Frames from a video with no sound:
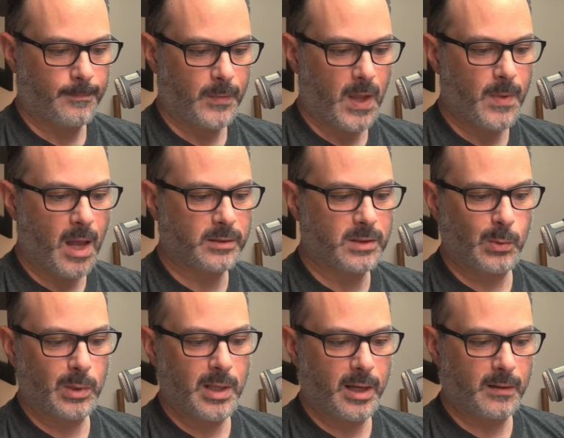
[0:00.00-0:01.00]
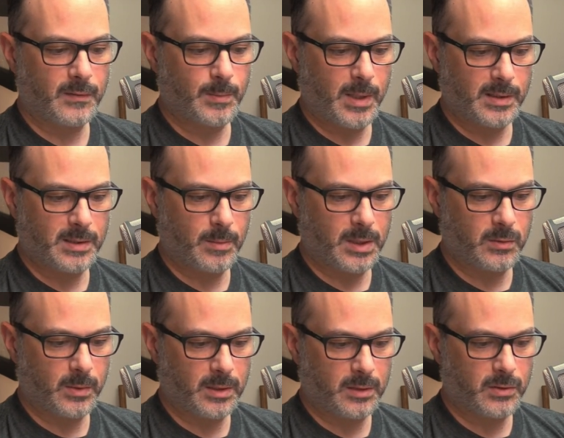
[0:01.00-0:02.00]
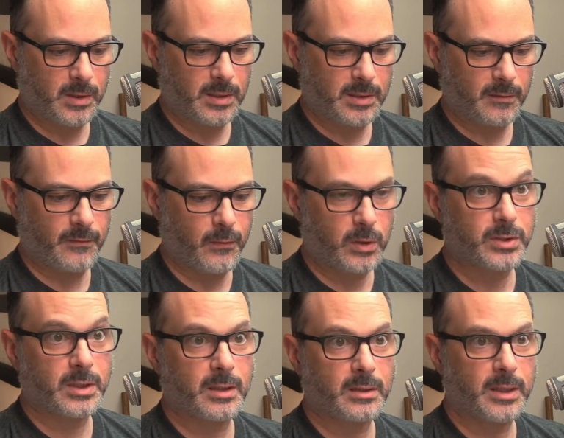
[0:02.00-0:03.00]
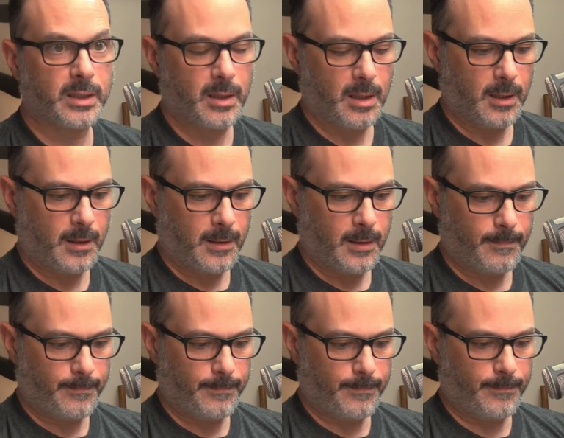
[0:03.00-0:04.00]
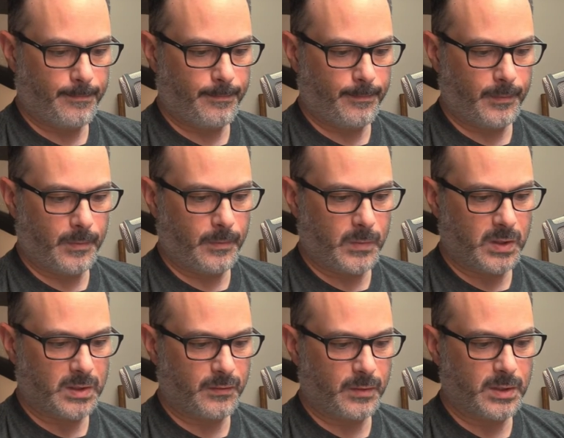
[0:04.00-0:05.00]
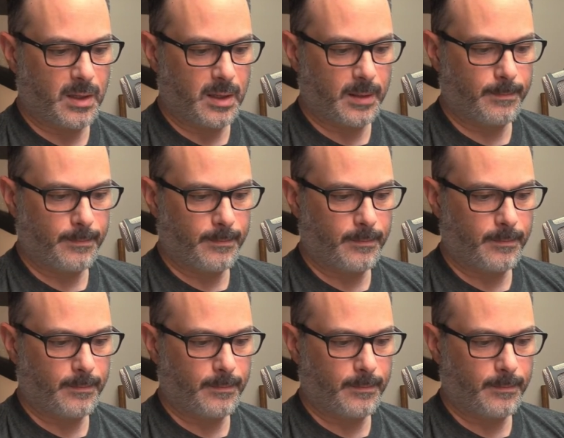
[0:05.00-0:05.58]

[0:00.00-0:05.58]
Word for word: I'm not doing negative space in between the trees, unfortunately, just for time.